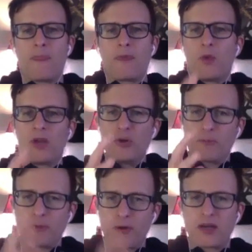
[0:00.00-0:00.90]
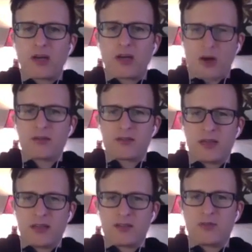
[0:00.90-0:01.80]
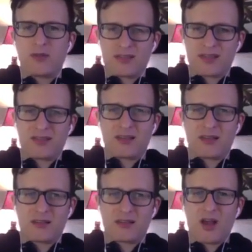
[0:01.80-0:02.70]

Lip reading: when you print currency into existence,